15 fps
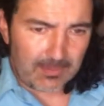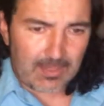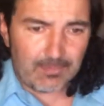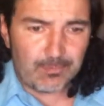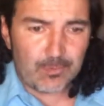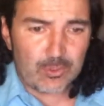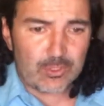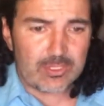
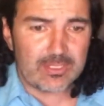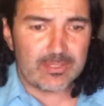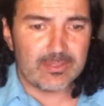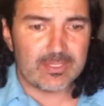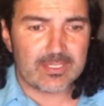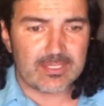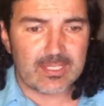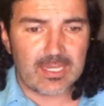first
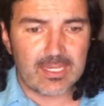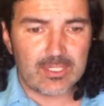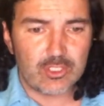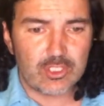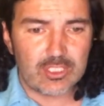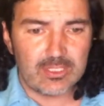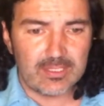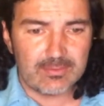lyrics uh,
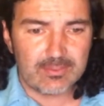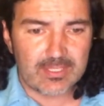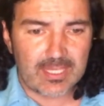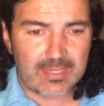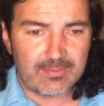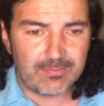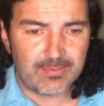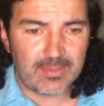she lives
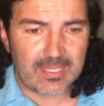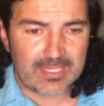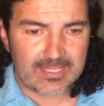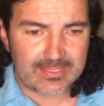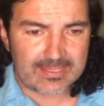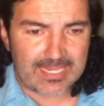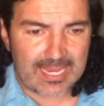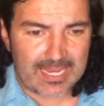life like a
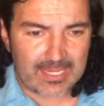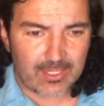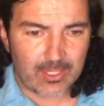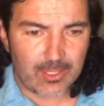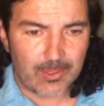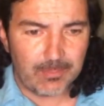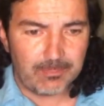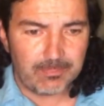
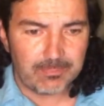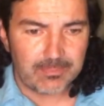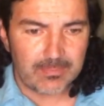tango